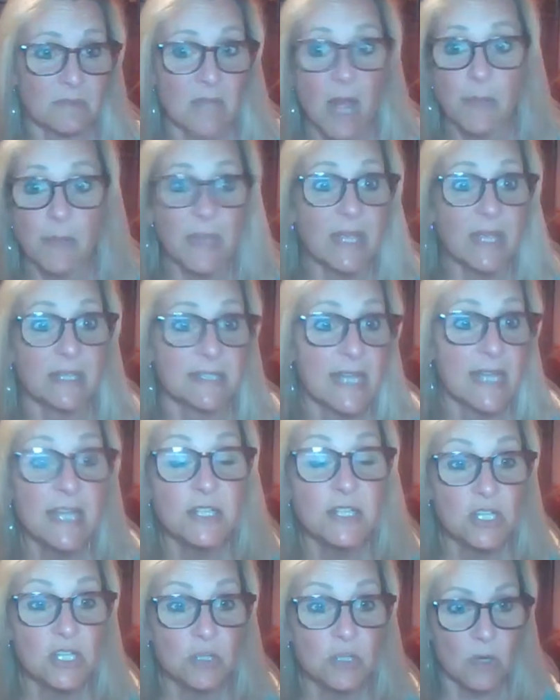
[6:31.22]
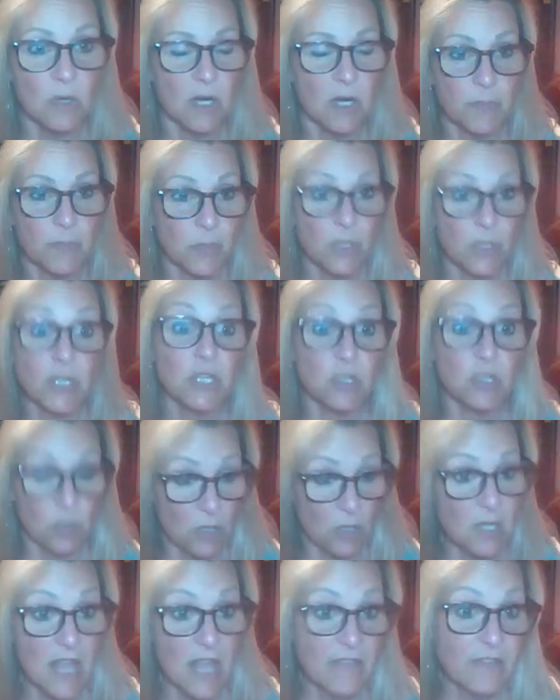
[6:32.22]
not paying attention or putting
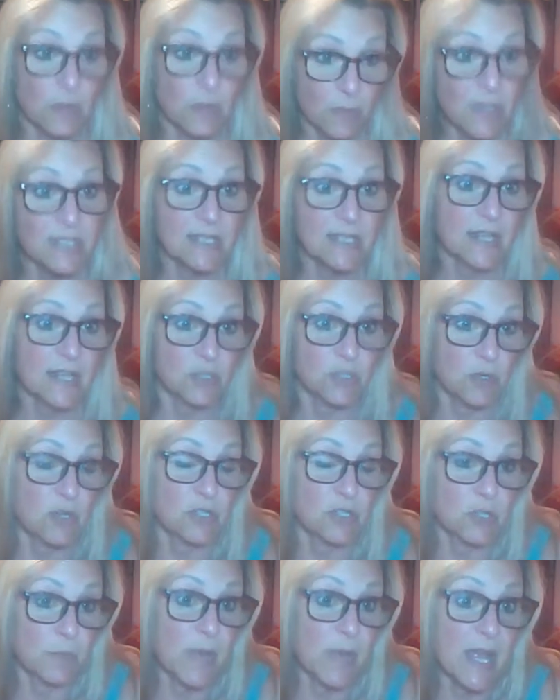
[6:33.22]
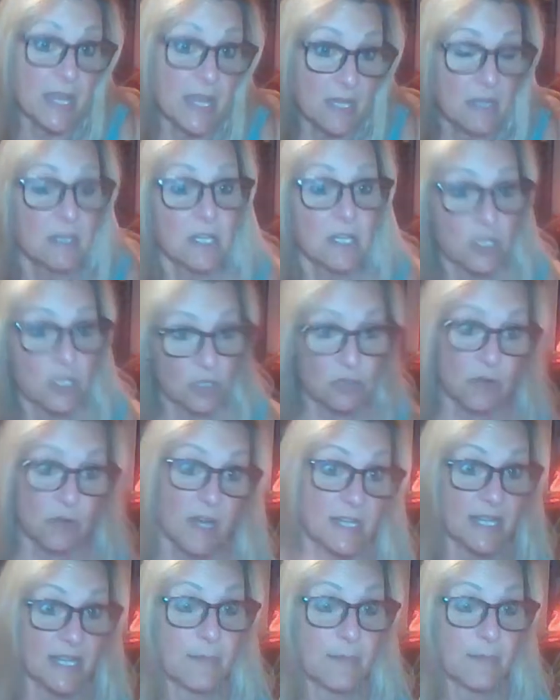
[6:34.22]
your life at risk as you're on your bike
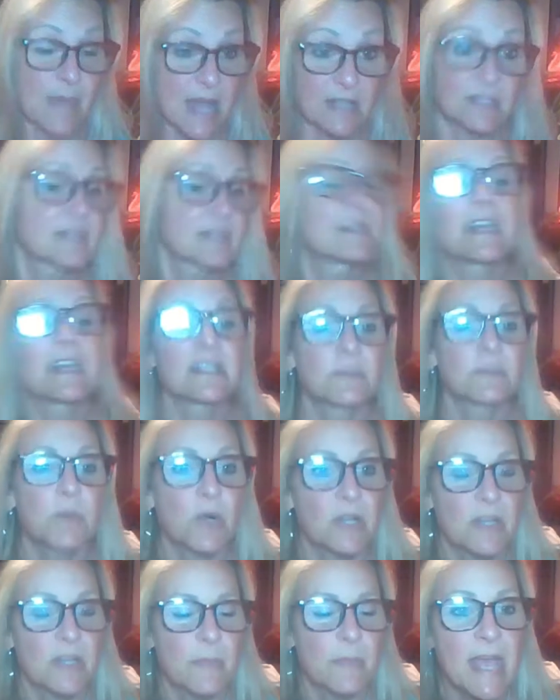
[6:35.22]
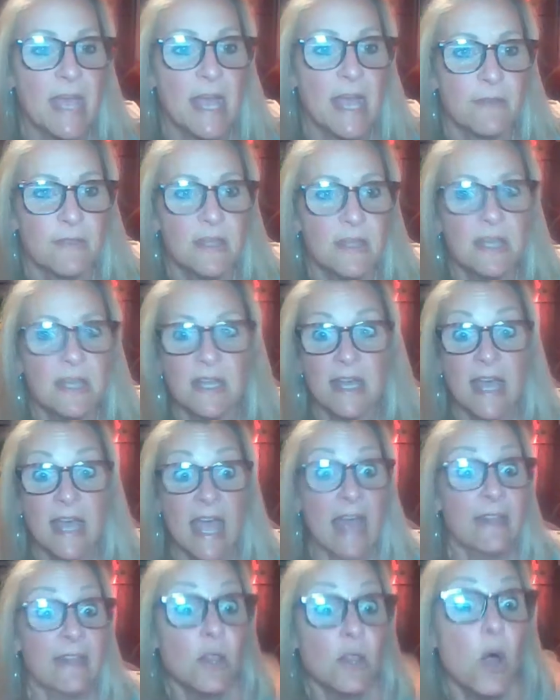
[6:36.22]
trying to get back to the next part of the path
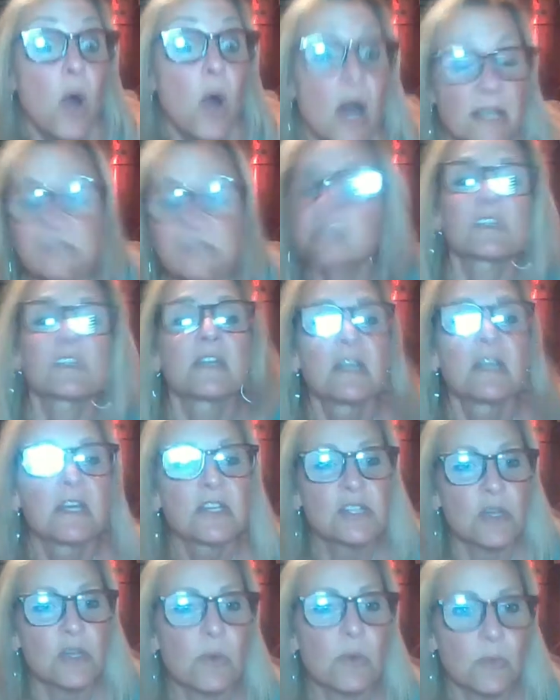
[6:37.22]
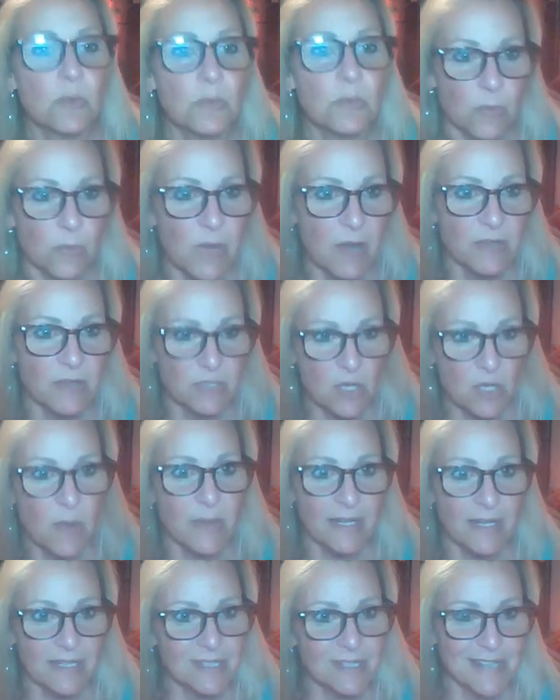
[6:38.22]
and lost. So where I was
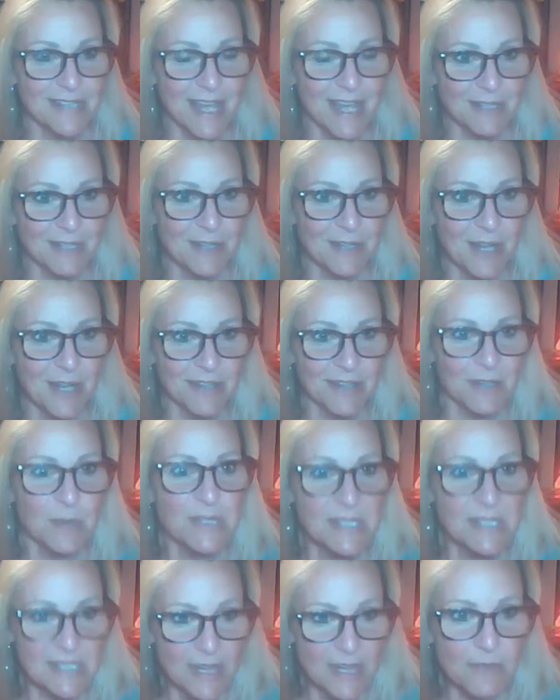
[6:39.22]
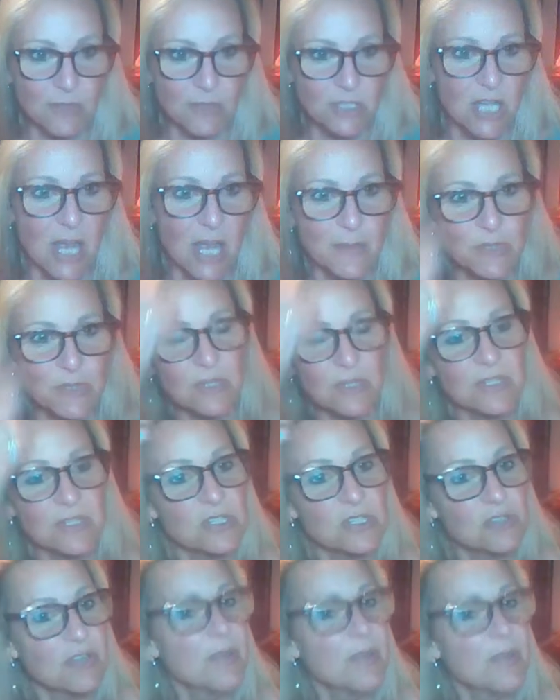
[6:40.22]
going is that there were several times during
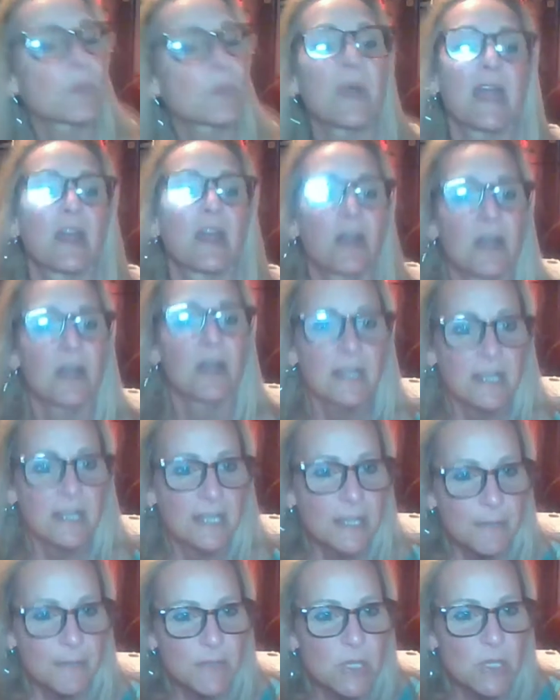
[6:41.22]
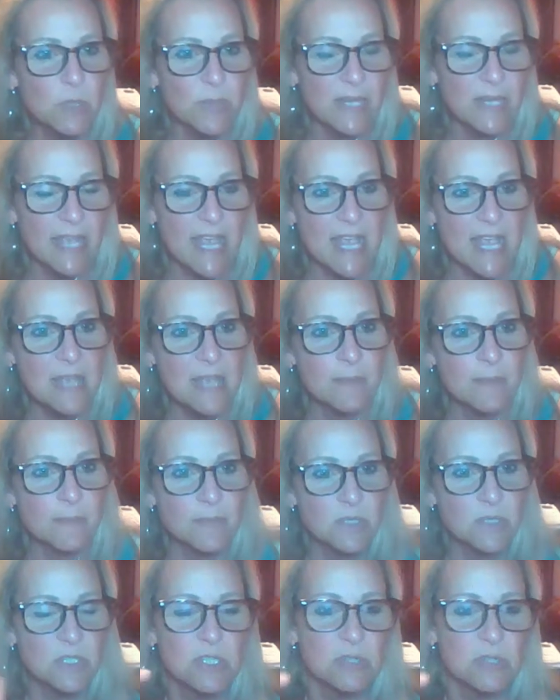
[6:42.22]
this trip where, we
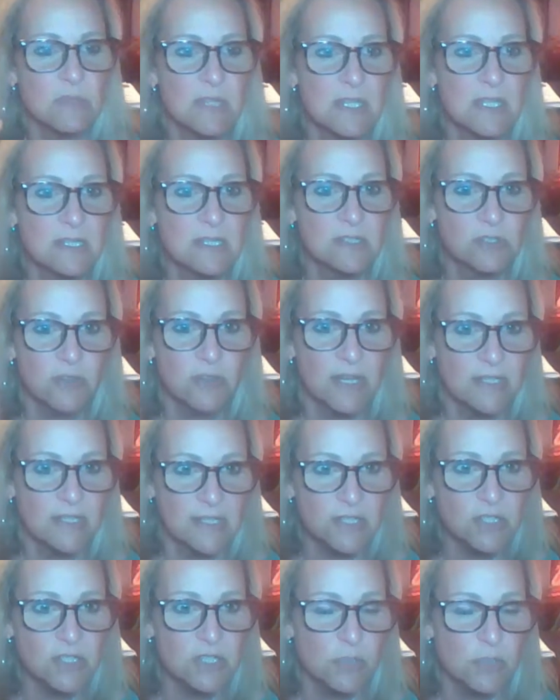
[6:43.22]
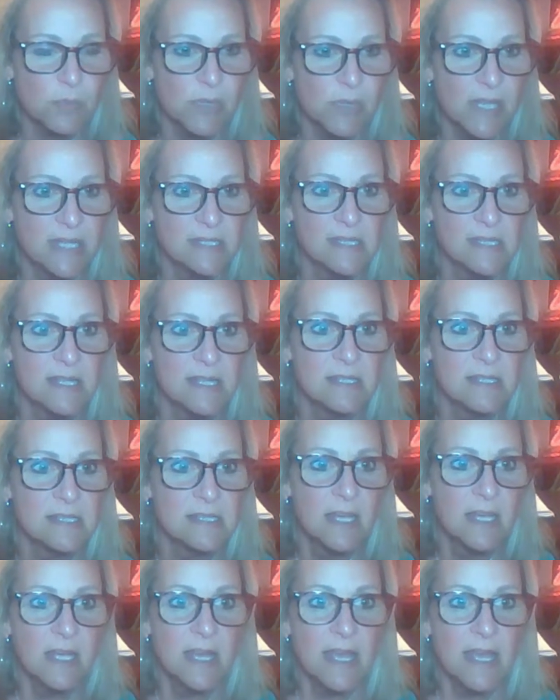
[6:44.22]
came to these transitional
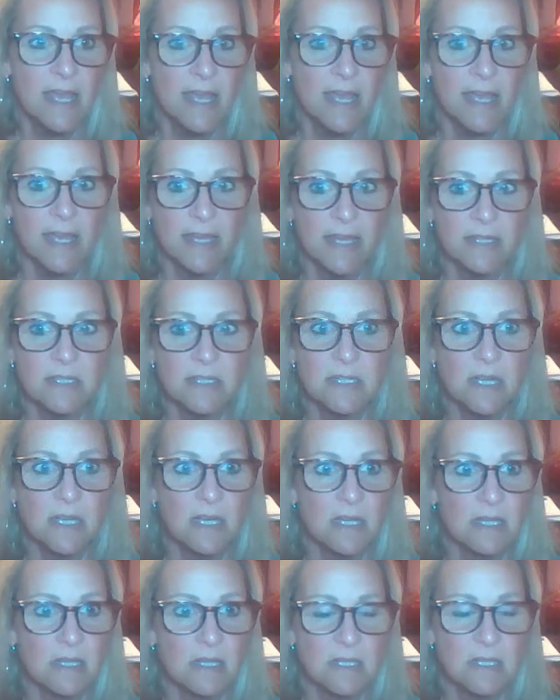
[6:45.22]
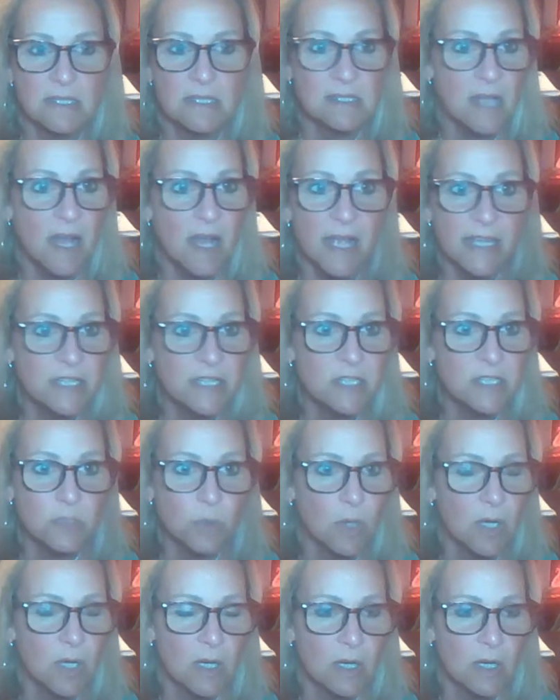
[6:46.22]
places and the signs
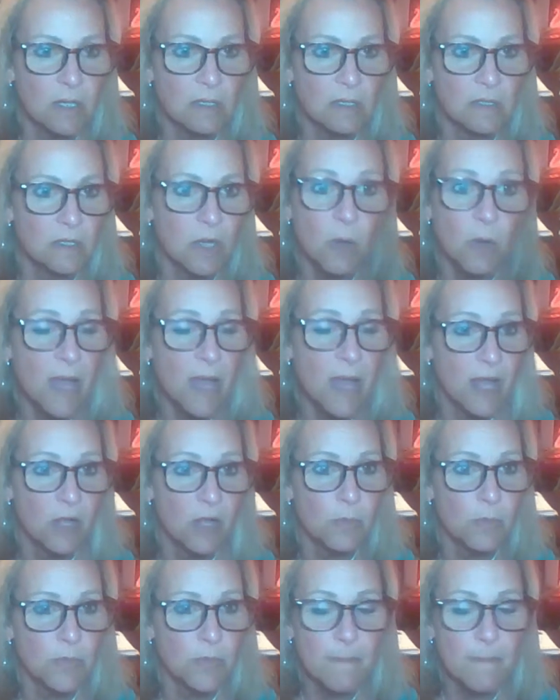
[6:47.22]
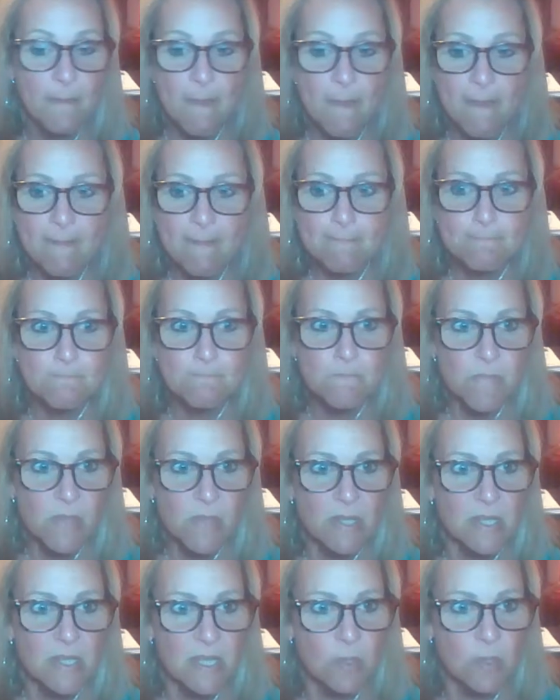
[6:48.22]
were no help.
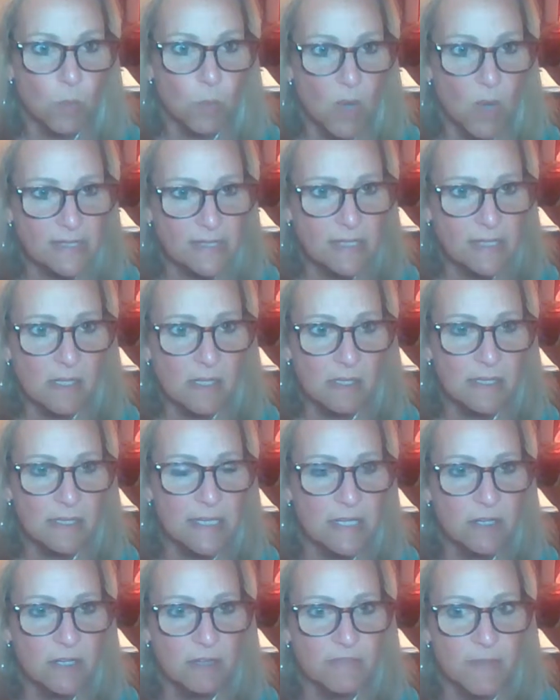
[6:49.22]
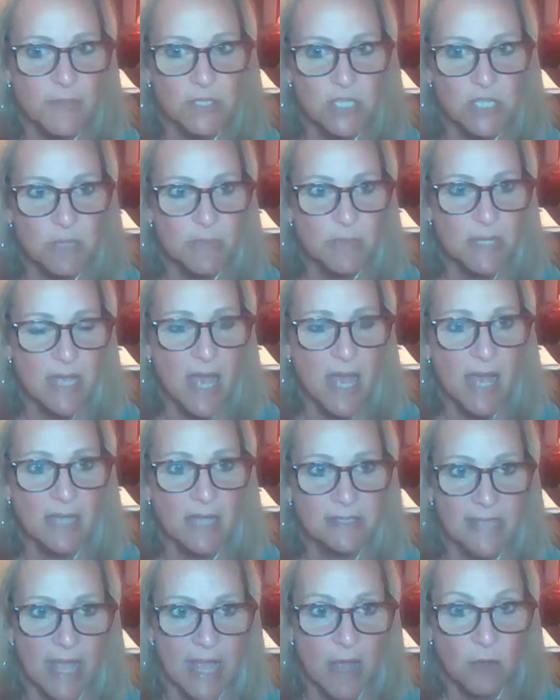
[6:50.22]
It wasn't clear from the
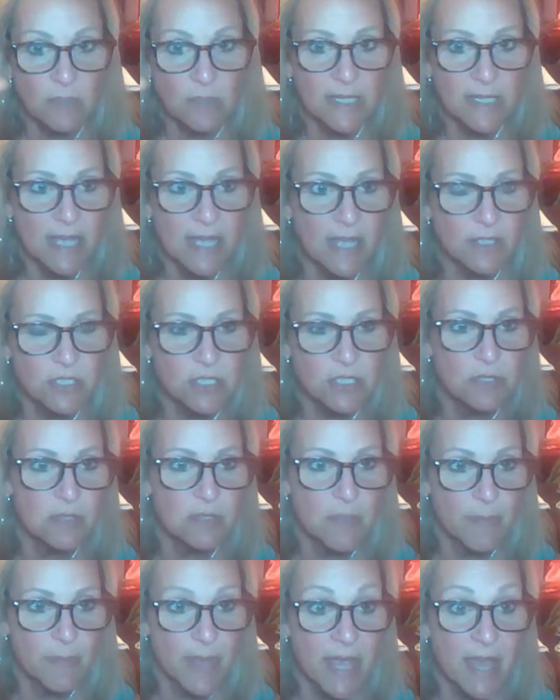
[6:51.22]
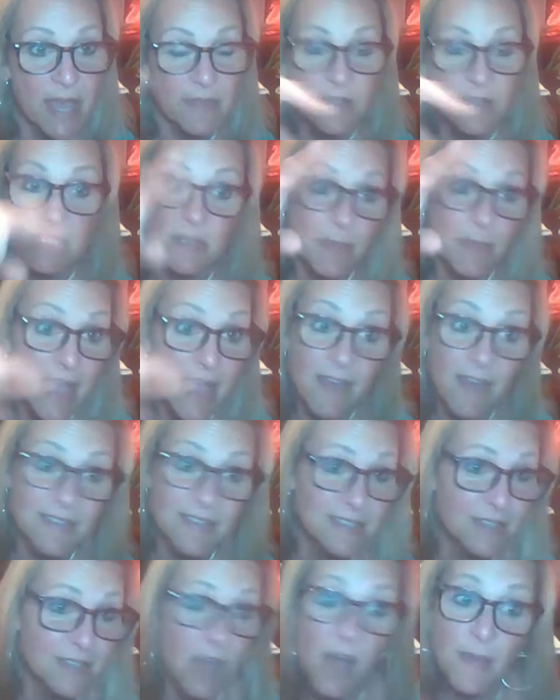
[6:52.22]
GPS how to get to the path because the path
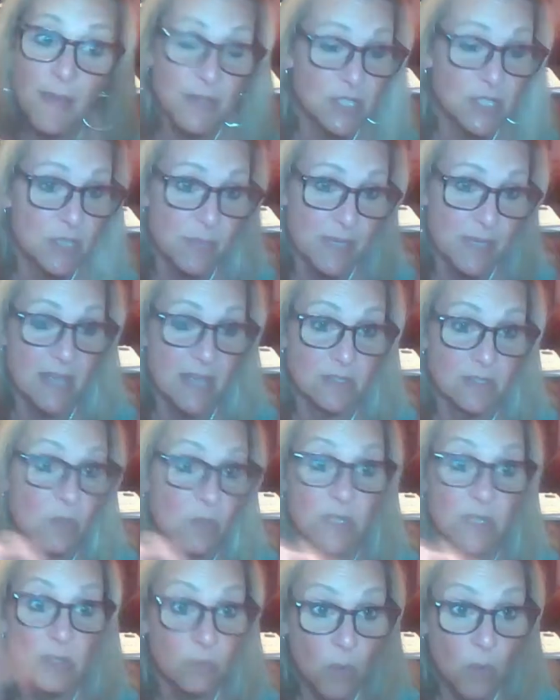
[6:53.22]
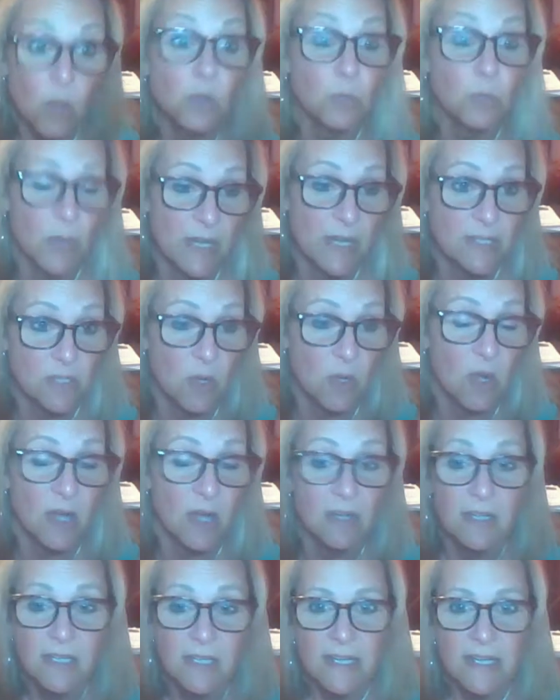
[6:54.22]
isn't on the GPS, only roadways
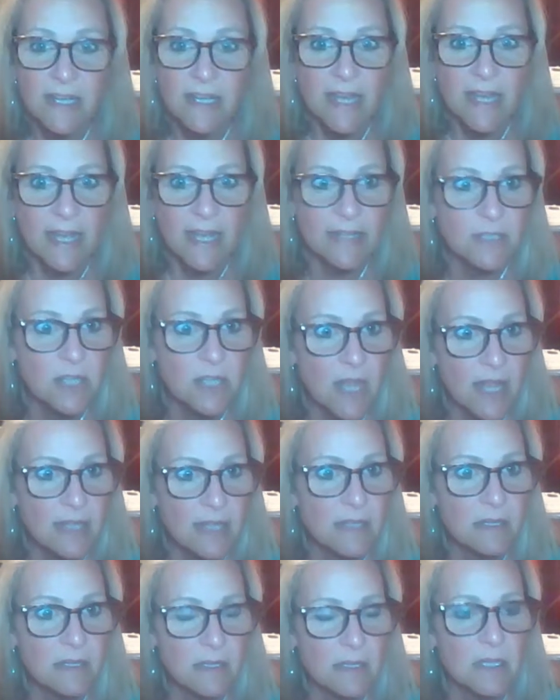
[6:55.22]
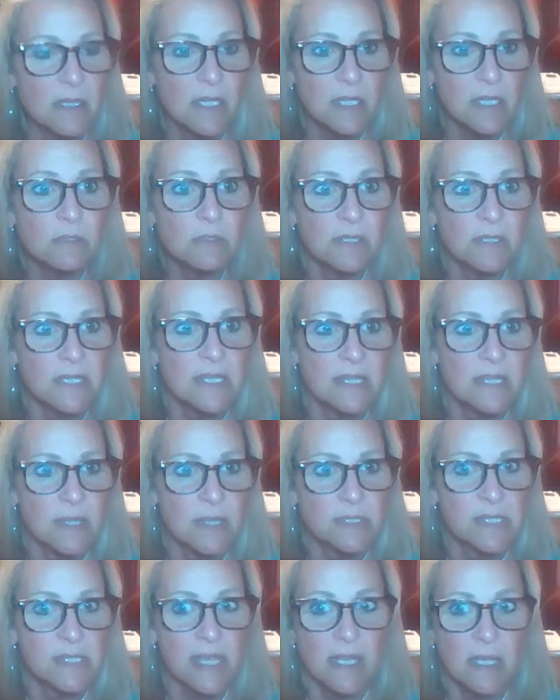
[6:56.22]
are. And literally there
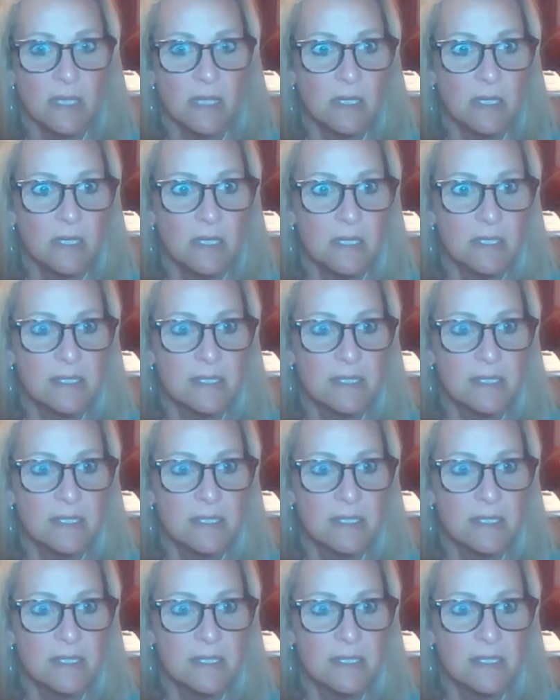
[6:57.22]
was like